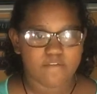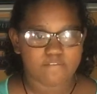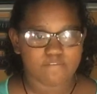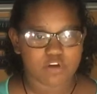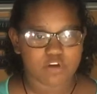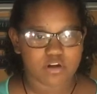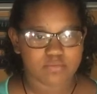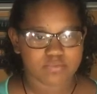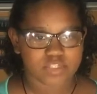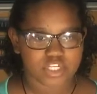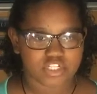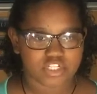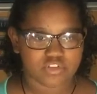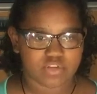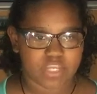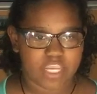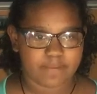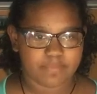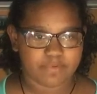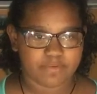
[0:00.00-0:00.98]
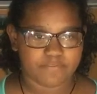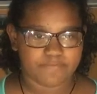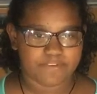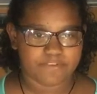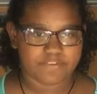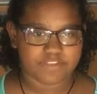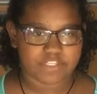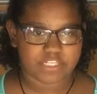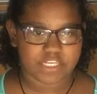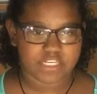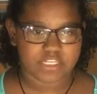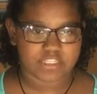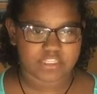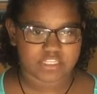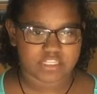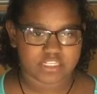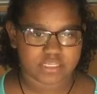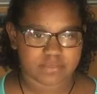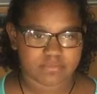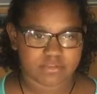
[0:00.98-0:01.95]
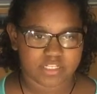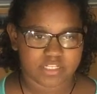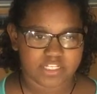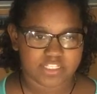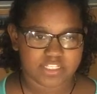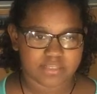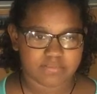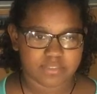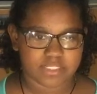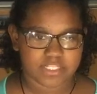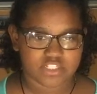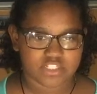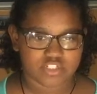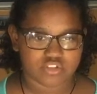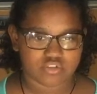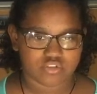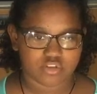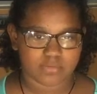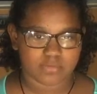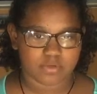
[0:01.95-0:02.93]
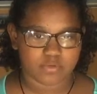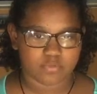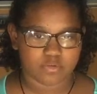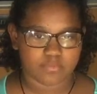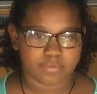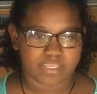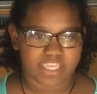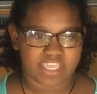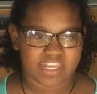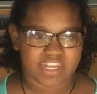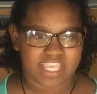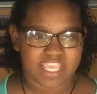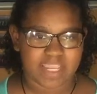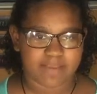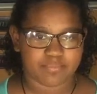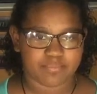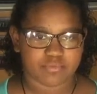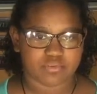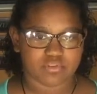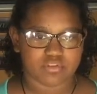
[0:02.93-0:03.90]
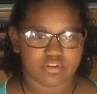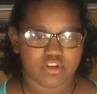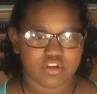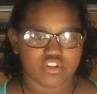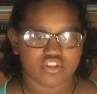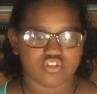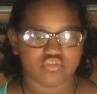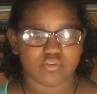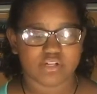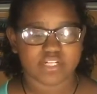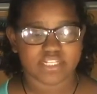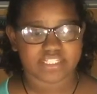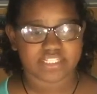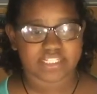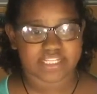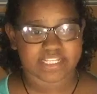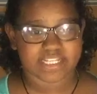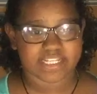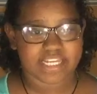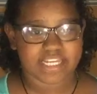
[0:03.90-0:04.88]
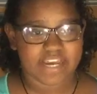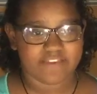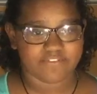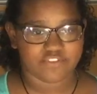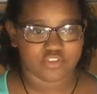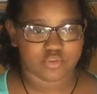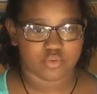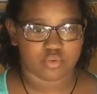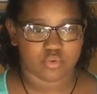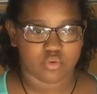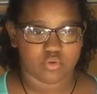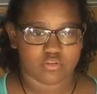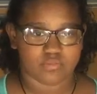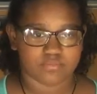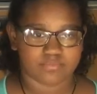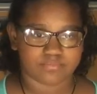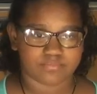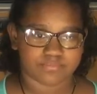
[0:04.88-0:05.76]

Forms are due April 15th. The double elimination tournament will begin April 22nd after school.